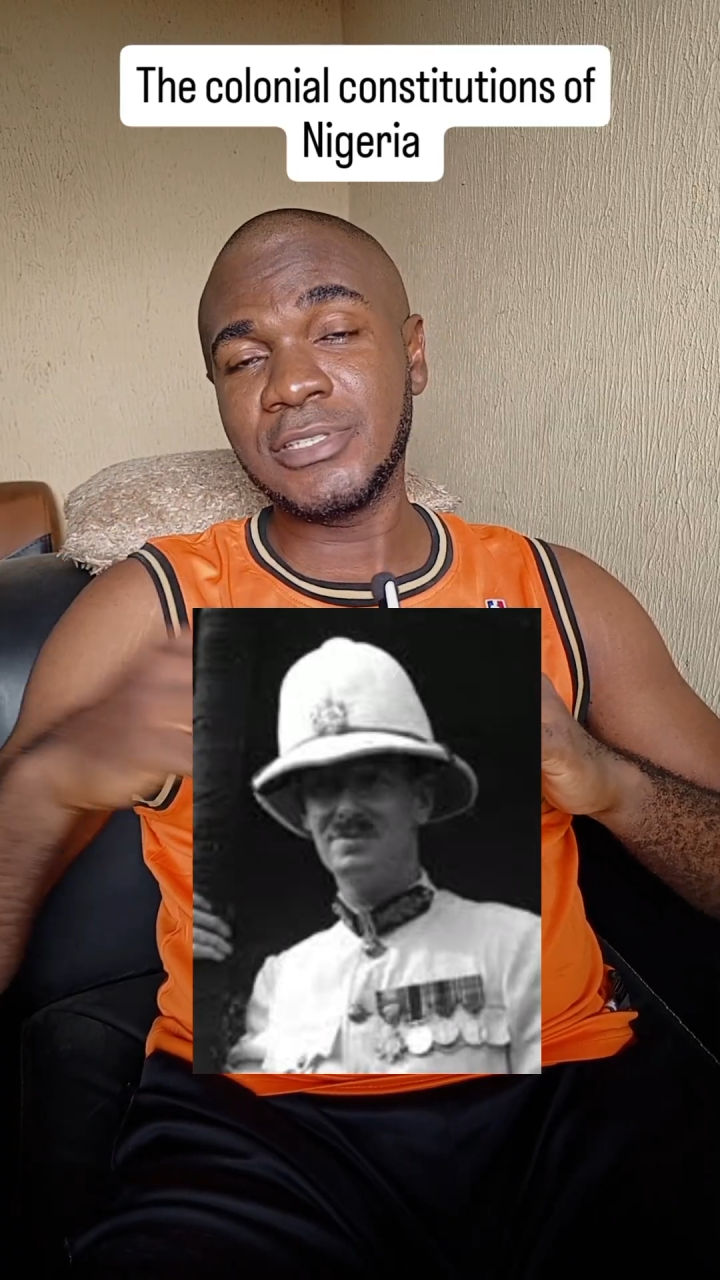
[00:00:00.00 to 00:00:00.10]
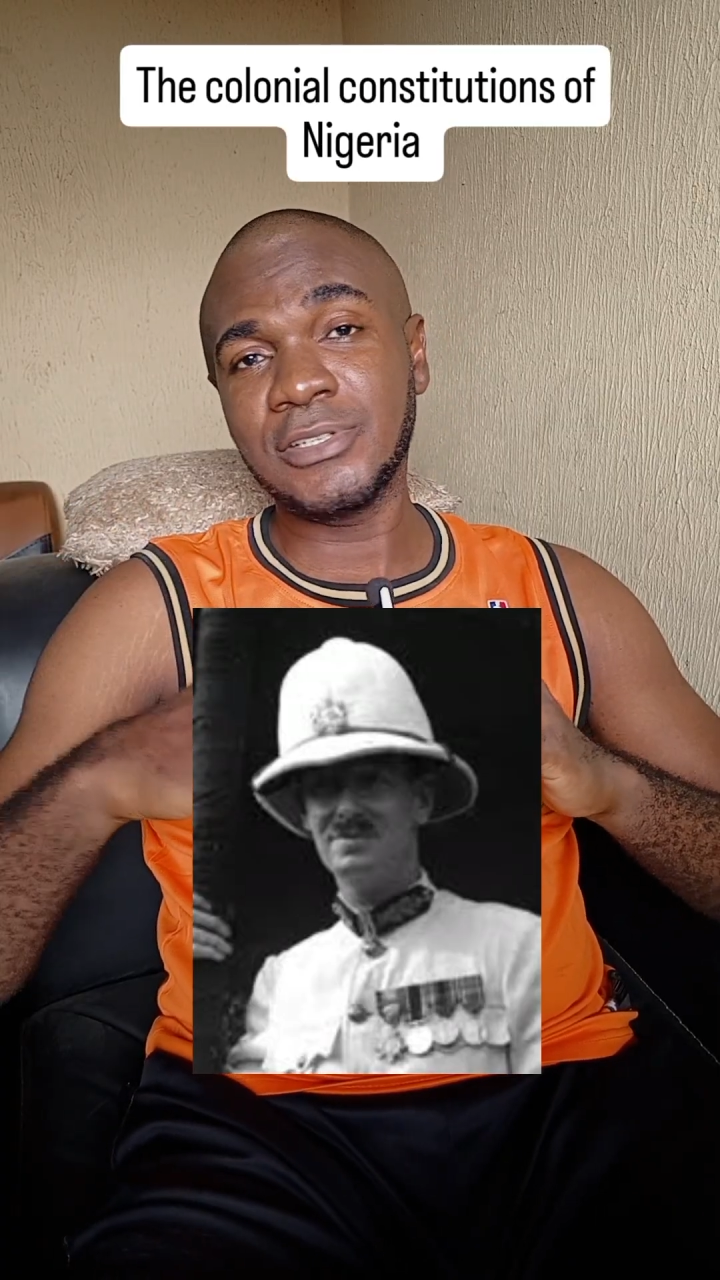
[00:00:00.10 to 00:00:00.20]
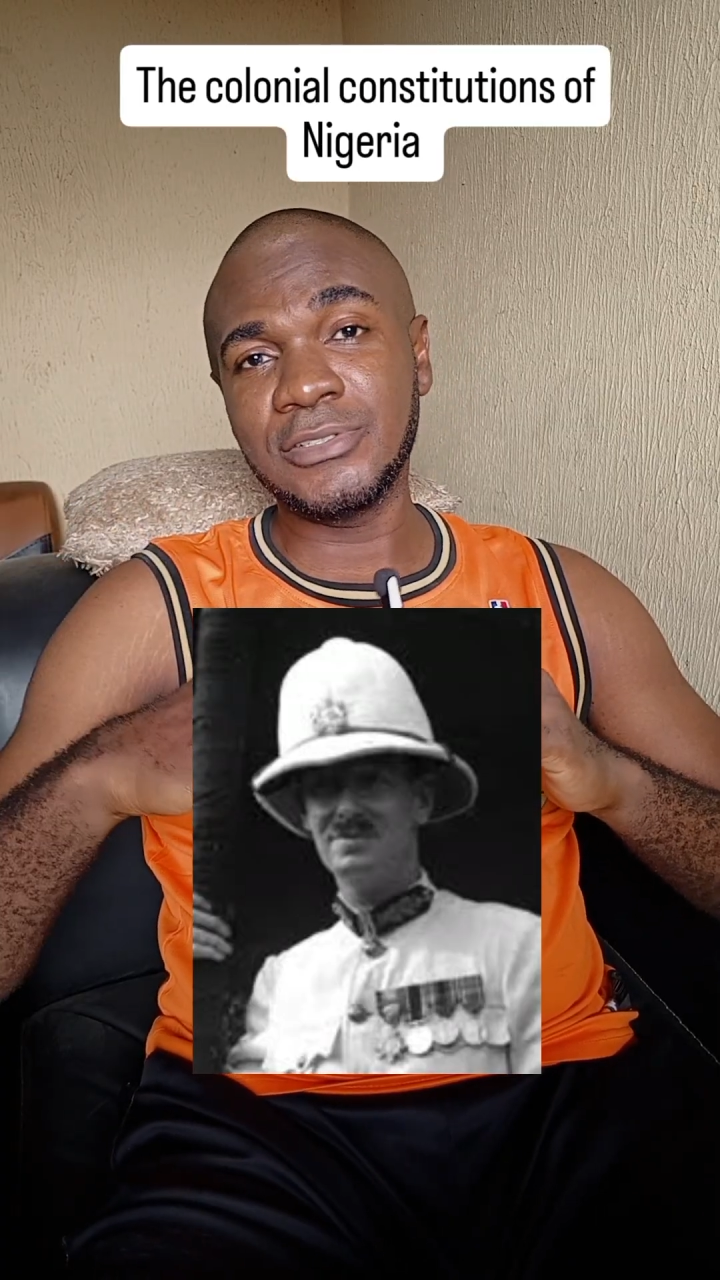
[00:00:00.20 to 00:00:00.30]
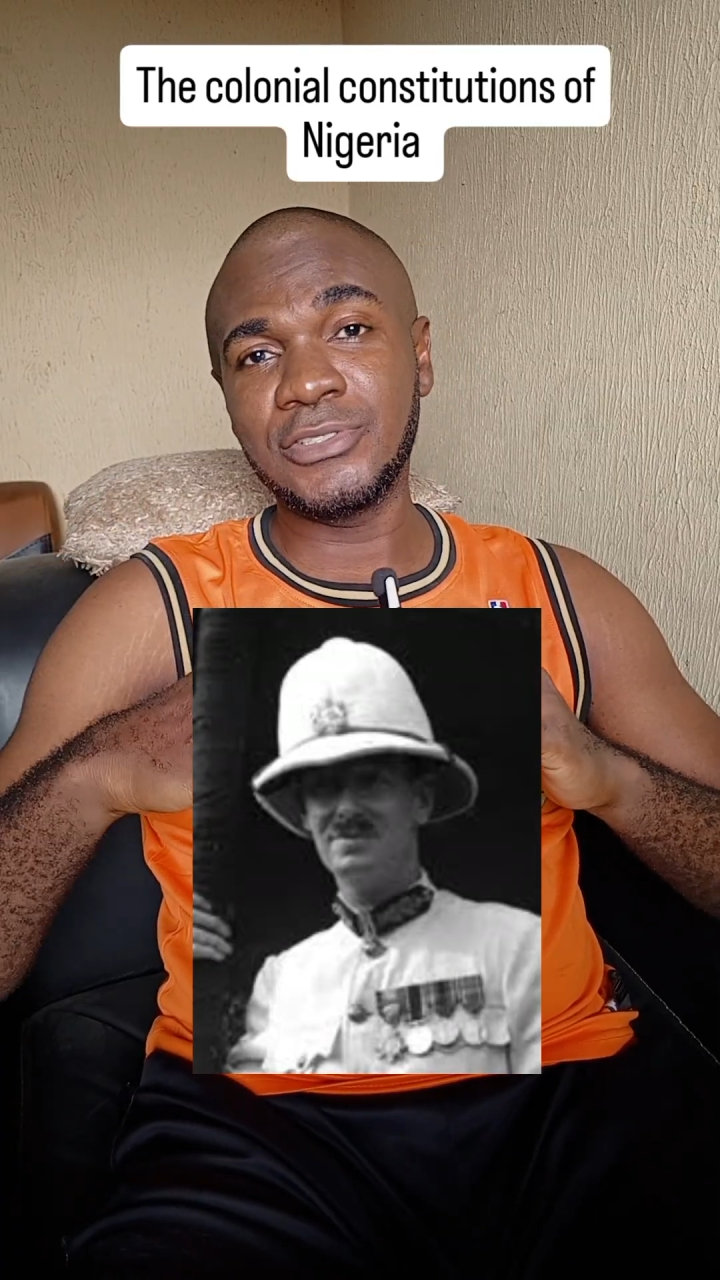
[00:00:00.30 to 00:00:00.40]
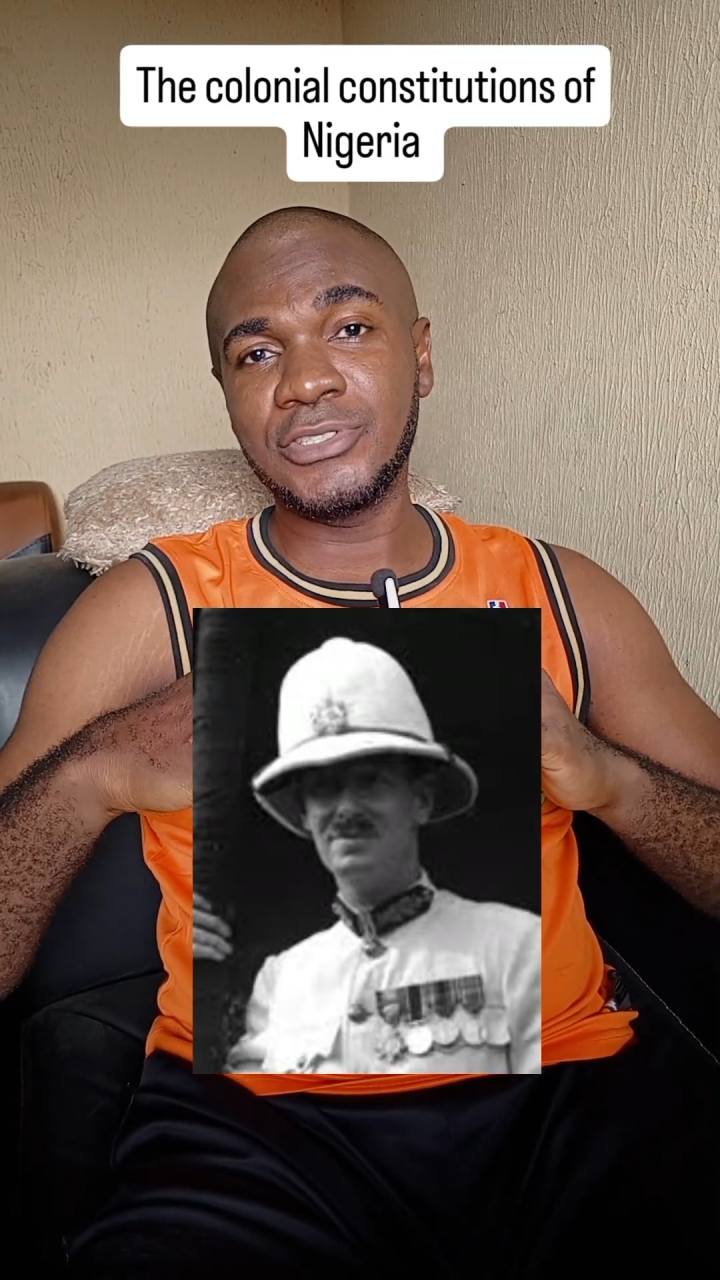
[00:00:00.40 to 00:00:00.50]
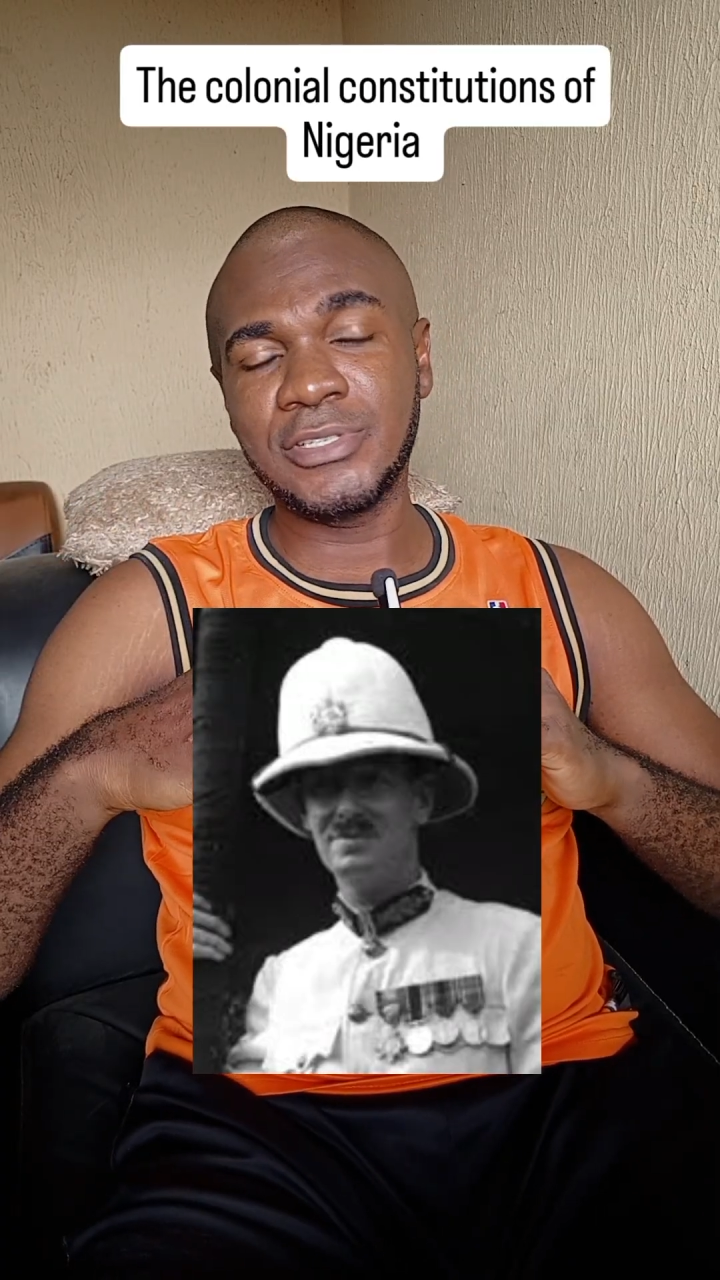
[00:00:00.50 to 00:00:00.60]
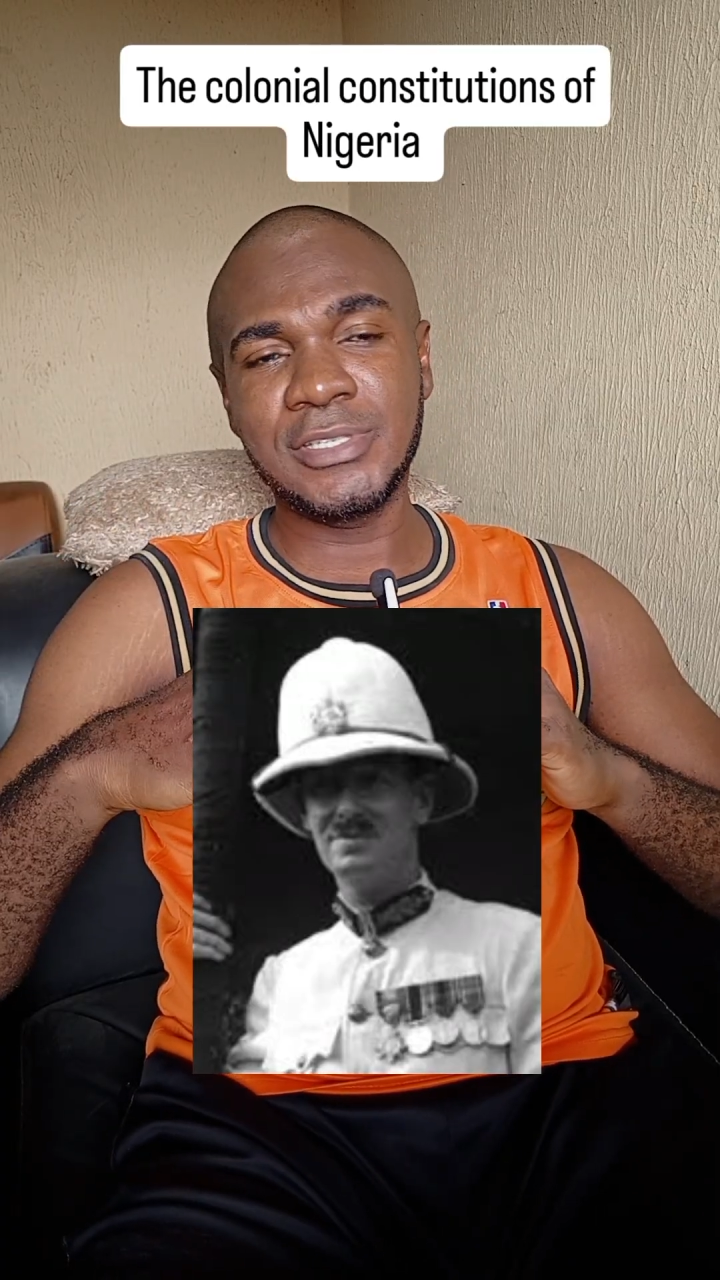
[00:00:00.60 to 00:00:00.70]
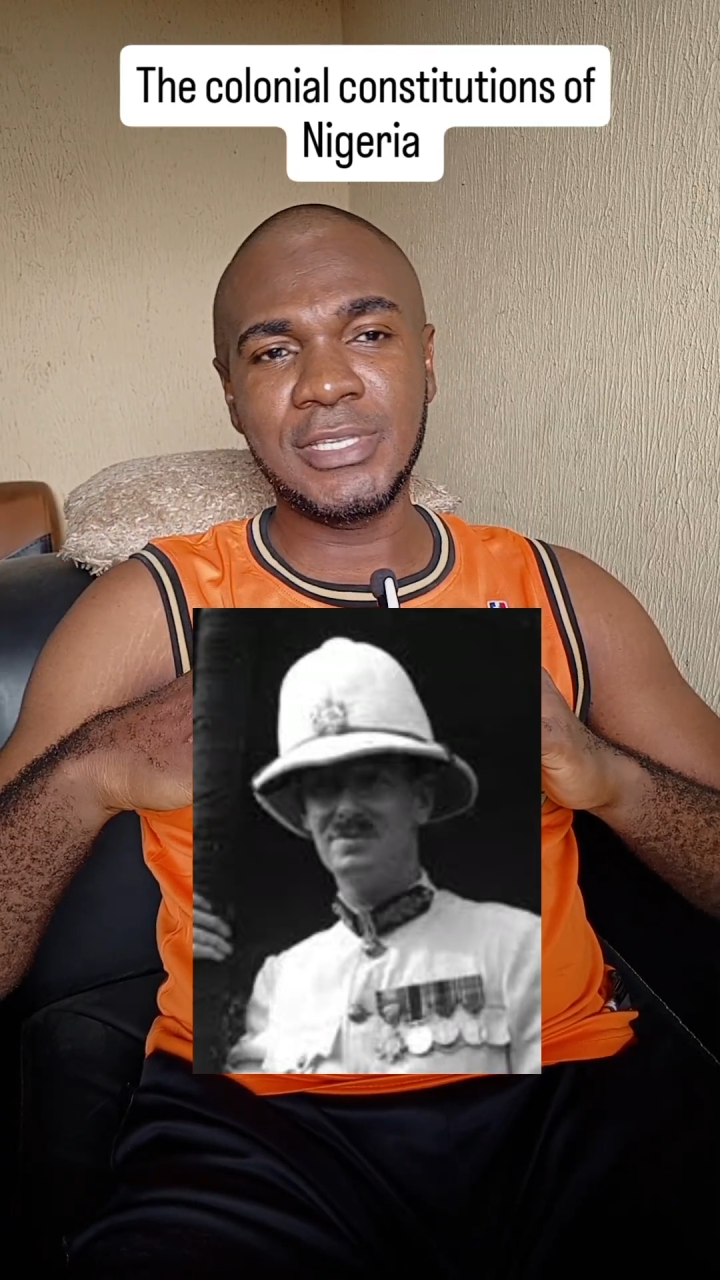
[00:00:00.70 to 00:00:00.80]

this constitution